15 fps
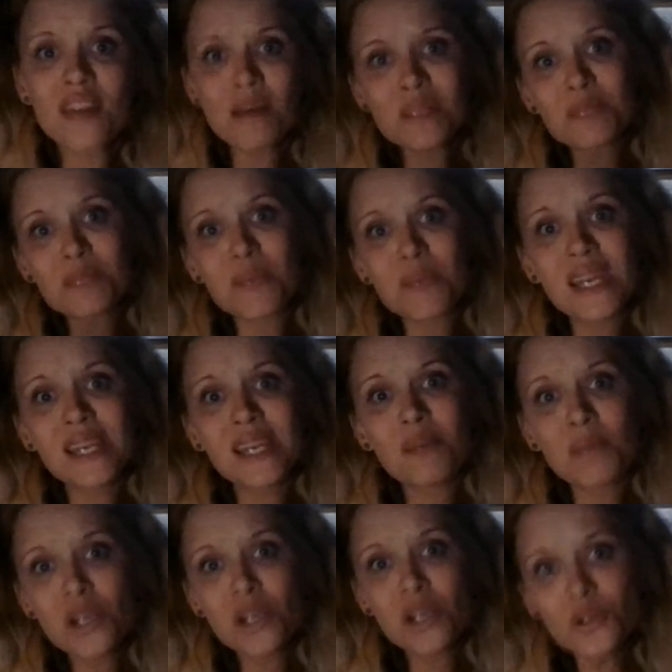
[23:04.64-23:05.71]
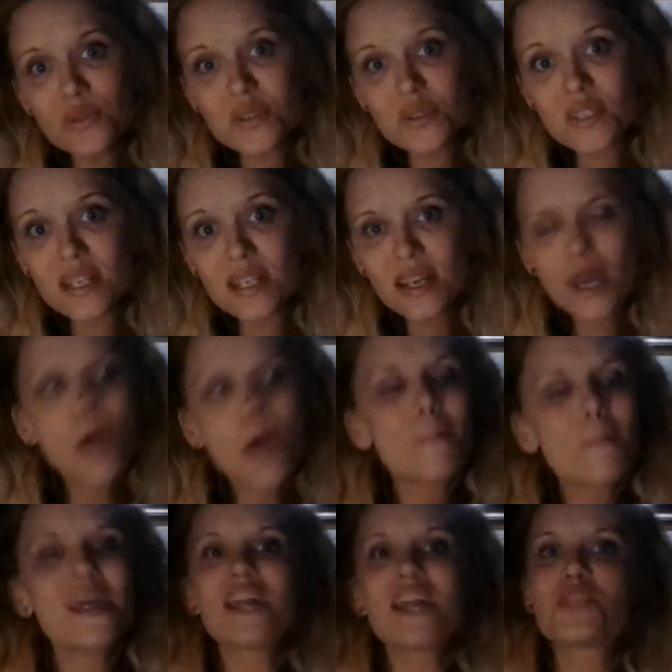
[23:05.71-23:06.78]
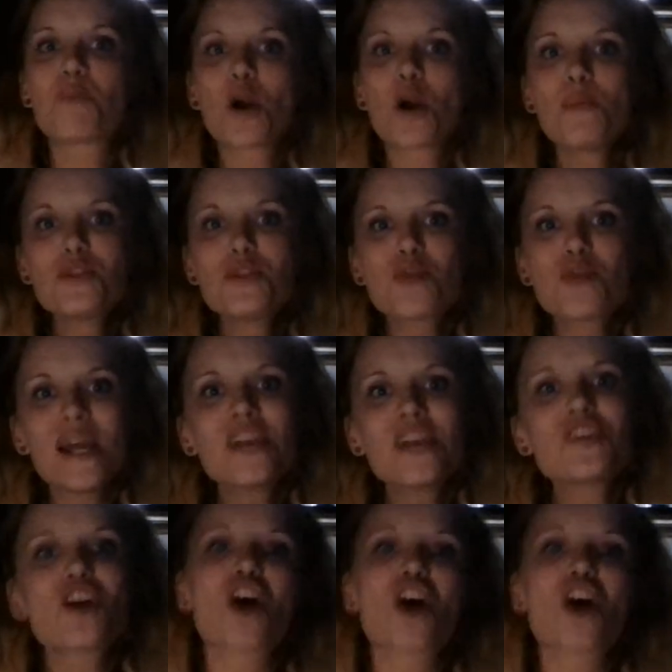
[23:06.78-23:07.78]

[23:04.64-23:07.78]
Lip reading: of them is being abused, because perpetrators